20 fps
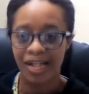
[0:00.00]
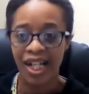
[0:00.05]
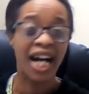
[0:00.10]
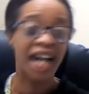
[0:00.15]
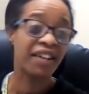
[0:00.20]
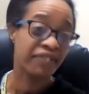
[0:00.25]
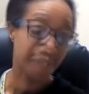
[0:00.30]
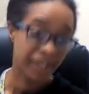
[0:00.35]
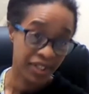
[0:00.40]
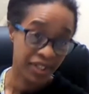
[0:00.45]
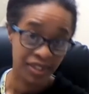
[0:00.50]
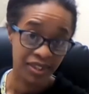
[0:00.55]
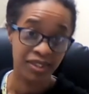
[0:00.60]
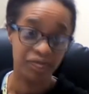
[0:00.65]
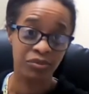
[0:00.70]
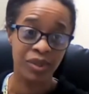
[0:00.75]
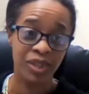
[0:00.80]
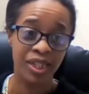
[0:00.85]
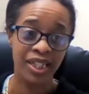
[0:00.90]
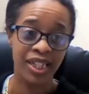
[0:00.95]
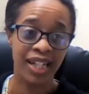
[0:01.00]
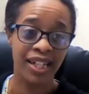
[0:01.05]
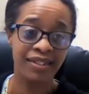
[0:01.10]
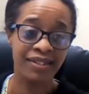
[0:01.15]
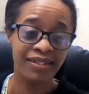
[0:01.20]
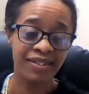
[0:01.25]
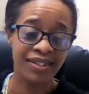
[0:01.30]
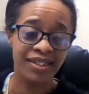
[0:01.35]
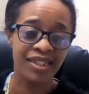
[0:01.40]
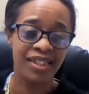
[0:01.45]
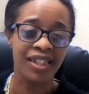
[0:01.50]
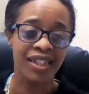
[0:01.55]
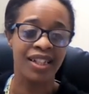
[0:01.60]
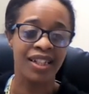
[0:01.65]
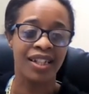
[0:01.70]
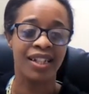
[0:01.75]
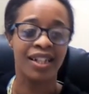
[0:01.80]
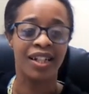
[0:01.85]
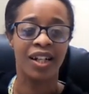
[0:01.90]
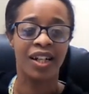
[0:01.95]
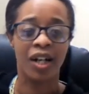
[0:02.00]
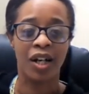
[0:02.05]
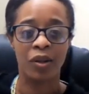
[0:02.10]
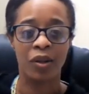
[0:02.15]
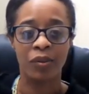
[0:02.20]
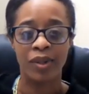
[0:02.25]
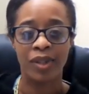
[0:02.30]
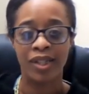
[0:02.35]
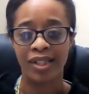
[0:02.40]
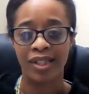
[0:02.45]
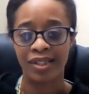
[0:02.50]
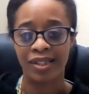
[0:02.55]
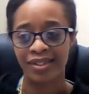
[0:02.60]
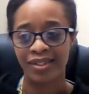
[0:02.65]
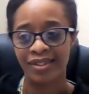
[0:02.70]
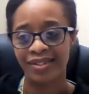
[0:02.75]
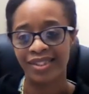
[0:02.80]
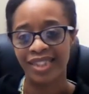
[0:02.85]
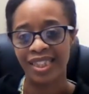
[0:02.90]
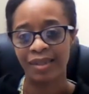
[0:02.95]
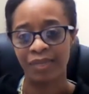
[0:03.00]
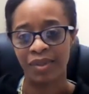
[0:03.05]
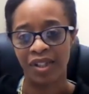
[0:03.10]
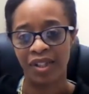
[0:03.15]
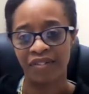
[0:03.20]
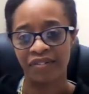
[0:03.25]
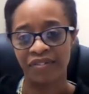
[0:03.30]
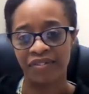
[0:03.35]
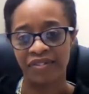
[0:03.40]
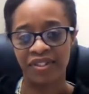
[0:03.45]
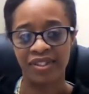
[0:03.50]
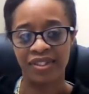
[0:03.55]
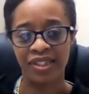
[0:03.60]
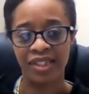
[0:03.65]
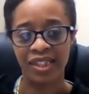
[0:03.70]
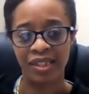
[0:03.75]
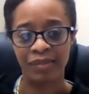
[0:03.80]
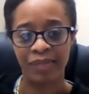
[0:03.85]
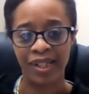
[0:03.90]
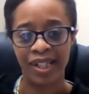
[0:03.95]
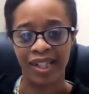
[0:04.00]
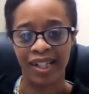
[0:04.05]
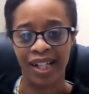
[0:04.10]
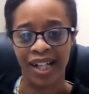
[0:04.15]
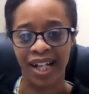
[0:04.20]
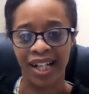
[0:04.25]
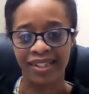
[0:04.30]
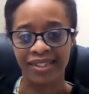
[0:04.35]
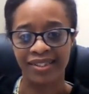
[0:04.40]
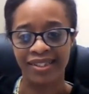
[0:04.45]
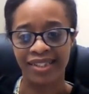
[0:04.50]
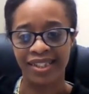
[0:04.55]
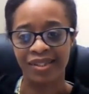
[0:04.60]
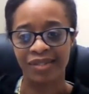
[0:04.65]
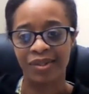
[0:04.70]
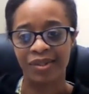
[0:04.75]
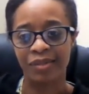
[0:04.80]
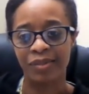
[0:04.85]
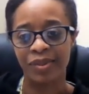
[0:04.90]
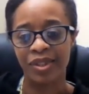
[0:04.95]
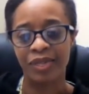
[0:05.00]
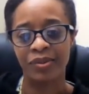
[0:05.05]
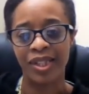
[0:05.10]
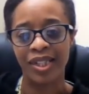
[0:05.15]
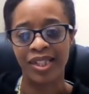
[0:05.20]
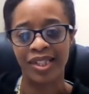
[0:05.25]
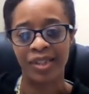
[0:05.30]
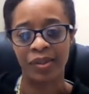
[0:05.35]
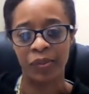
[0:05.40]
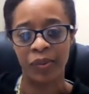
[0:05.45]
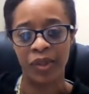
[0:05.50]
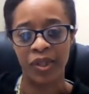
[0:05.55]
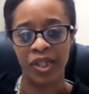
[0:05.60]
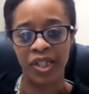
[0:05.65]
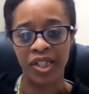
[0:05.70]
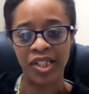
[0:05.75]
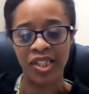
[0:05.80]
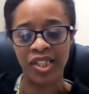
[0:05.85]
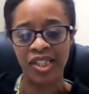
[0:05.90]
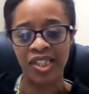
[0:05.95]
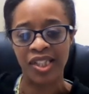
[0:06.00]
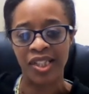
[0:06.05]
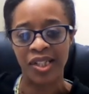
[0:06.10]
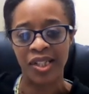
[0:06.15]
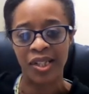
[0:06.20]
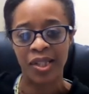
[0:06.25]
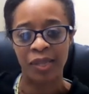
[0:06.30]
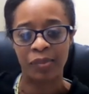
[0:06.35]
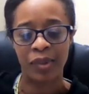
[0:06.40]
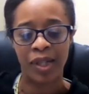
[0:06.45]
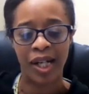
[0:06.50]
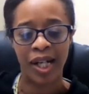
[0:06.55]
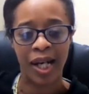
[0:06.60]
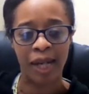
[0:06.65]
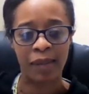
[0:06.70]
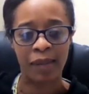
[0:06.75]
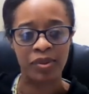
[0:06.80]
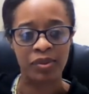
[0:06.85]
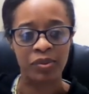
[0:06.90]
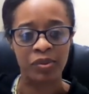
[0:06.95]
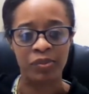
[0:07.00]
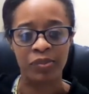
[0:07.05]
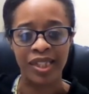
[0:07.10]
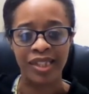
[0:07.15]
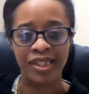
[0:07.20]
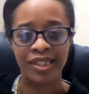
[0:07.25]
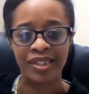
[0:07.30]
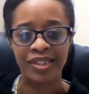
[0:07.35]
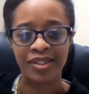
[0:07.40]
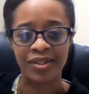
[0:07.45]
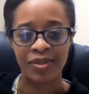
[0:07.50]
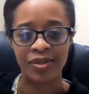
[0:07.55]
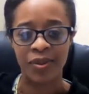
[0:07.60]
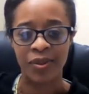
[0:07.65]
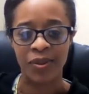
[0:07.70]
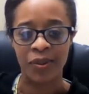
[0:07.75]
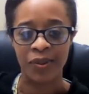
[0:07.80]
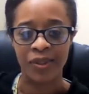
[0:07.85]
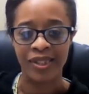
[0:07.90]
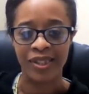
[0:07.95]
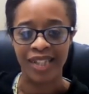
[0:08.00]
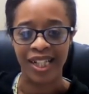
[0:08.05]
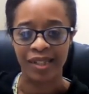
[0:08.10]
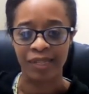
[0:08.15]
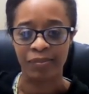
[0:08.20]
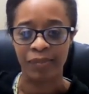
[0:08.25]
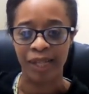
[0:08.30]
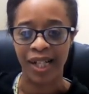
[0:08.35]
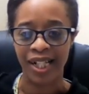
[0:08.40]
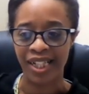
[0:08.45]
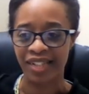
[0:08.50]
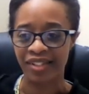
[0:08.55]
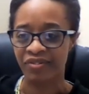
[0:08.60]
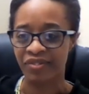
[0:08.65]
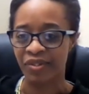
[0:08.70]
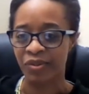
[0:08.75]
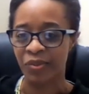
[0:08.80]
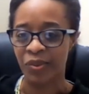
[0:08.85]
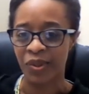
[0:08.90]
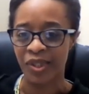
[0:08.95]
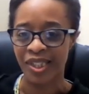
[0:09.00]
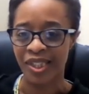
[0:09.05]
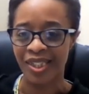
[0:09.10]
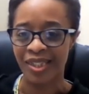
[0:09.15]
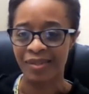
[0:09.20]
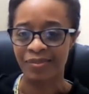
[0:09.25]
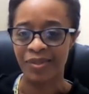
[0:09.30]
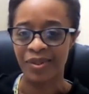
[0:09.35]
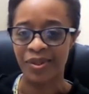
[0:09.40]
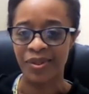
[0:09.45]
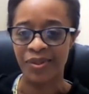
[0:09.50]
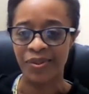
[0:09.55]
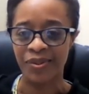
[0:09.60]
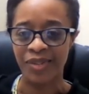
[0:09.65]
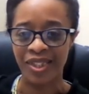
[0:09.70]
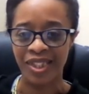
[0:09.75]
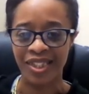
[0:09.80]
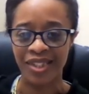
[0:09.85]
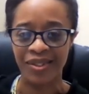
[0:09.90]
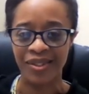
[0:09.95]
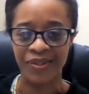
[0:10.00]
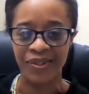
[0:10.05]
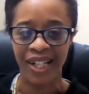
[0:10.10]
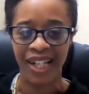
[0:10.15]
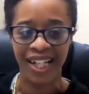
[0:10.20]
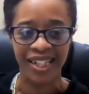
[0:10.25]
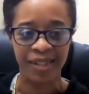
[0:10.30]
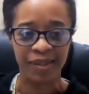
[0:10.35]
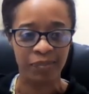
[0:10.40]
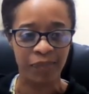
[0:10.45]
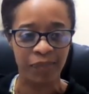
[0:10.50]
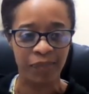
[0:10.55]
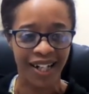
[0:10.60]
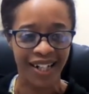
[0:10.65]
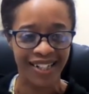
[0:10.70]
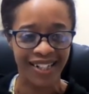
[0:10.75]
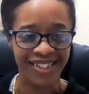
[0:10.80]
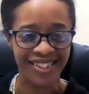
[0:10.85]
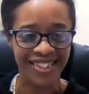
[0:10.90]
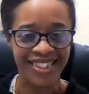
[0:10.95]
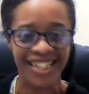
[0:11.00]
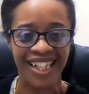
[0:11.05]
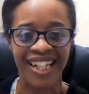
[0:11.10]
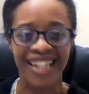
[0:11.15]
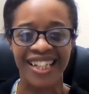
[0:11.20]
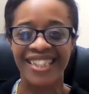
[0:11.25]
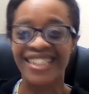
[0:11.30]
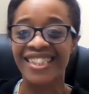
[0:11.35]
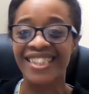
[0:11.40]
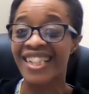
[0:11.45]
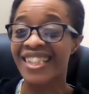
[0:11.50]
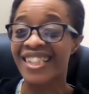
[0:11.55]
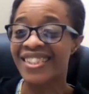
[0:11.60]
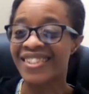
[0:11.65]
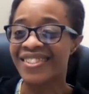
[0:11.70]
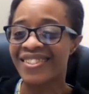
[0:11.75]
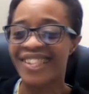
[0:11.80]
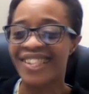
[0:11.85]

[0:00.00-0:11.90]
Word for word: After this weekend, our team of streaming and editing will be doing their work. Perhaps we may need to call Ted back if we want him to redo any parts, and then